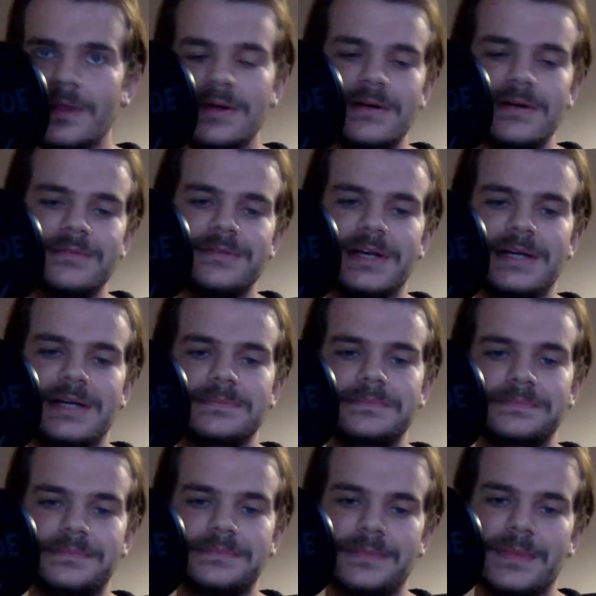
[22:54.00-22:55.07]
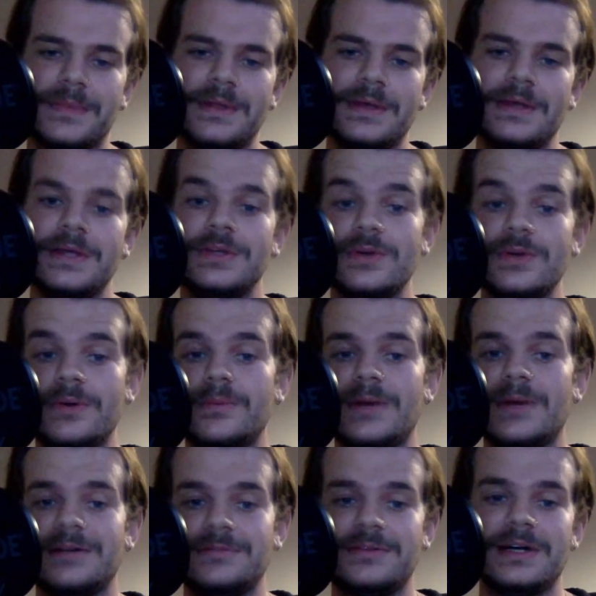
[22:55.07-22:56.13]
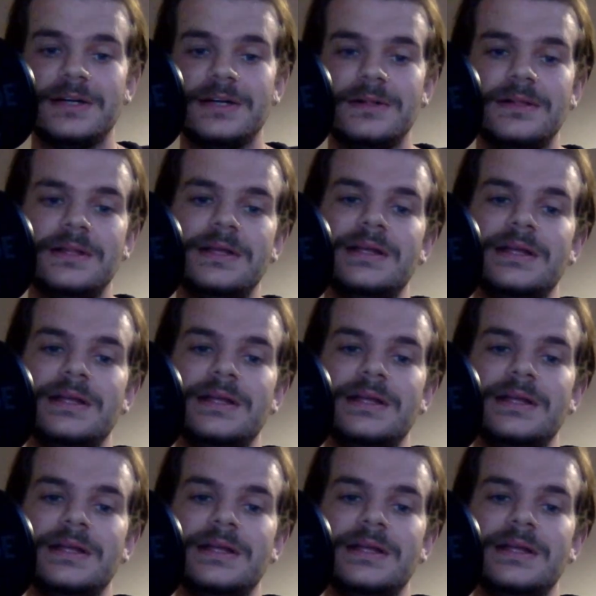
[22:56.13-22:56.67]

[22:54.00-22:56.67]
of your WAV file,